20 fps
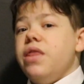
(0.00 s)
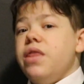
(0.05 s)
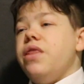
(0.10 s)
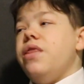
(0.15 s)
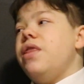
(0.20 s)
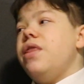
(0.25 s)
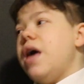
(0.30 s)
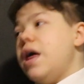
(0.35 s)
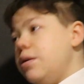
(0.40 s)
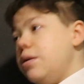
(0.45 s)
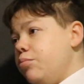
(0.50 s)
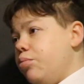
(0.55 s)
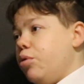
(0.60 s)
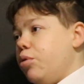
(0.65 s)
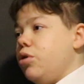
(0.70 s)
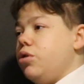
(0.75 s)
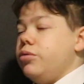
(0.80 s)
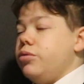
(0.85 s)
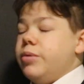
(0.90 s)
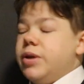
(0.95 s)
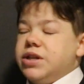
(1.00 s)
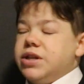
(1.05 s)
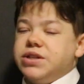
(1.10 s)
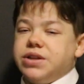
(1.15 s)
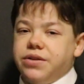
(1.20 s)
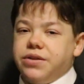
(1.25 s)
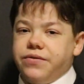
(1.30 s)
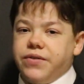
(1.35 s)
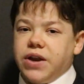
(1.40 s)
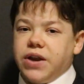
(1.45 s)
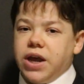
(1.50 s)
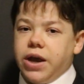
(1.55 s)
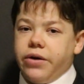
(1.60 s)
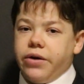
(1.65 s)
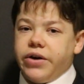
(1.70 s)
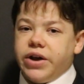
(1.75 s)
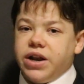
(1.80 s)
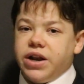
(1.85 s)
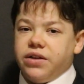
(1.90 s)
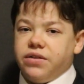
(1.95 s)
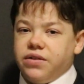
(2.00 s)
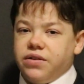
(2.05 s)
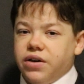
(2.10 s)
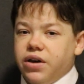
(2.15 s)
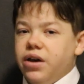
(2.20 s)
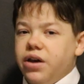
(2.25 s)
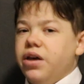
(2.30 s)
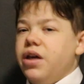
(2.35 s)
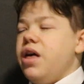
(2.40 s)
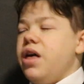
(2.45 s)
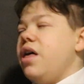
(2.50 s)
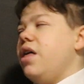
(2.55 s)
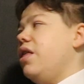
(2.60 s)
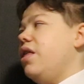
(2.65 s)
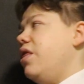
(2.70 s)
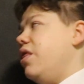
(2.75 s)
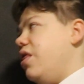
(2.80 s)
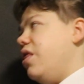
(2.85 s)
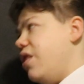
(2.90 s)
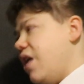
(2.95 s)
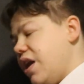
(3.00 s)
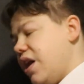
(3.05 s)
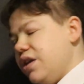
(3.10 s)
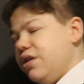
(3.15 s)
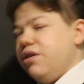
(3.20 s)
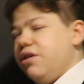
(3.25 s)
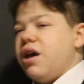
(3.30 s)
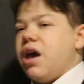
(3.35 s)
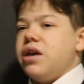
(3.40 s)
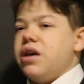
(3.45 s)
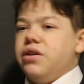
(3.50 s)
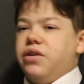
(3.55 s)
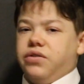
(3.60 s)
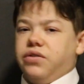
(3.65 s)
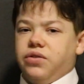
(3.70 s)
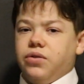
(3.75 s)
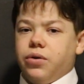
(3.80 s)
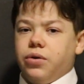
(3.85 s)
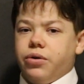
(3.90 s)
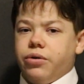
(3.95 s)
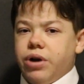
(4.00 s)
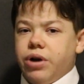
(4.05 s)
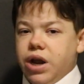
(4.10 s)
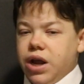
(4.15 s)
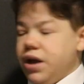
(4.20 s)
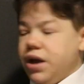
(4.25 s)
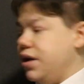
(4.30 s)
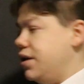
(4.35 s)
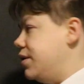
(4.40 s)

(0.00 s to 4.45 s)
then put them into the video editor, then you get your story.